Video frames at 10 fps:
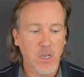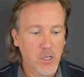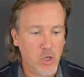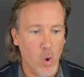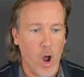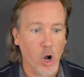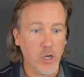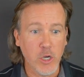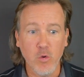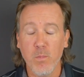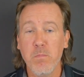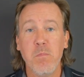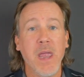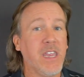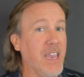So are you
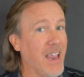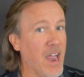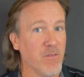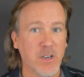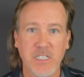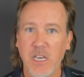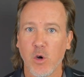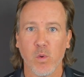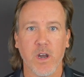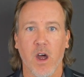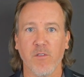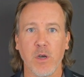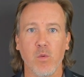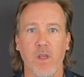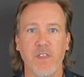making every single
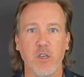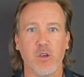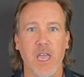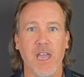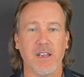recovery run that you can?